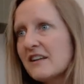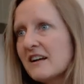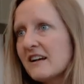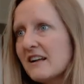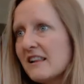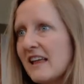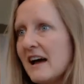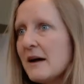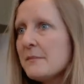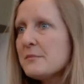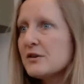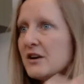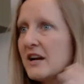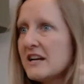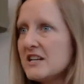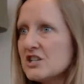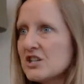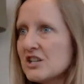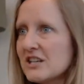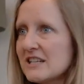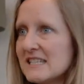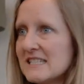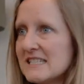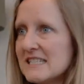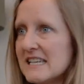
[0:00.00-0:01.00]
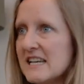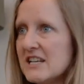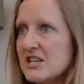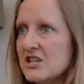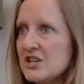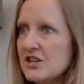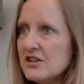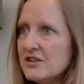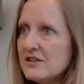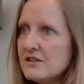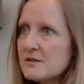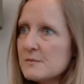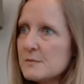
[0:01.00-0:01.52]
The collaboration
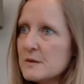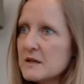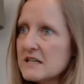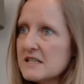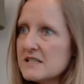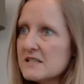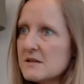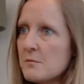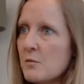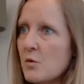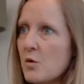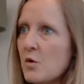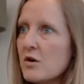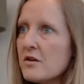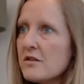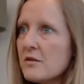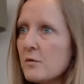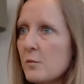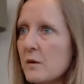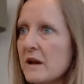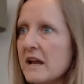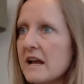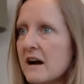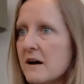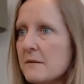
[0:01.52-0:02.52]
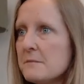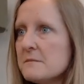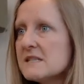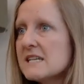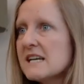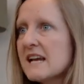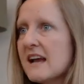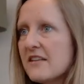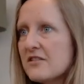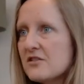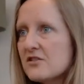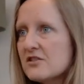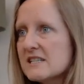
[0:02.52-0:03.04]
continues because the more that we come
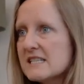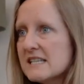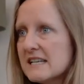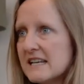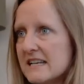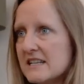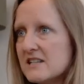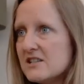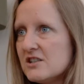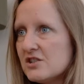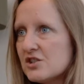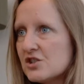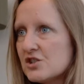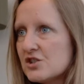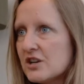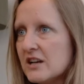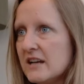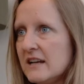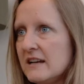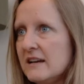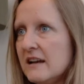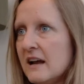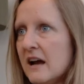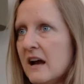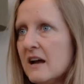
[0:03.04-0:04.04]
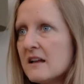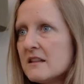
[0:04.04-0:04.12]
together as an industry,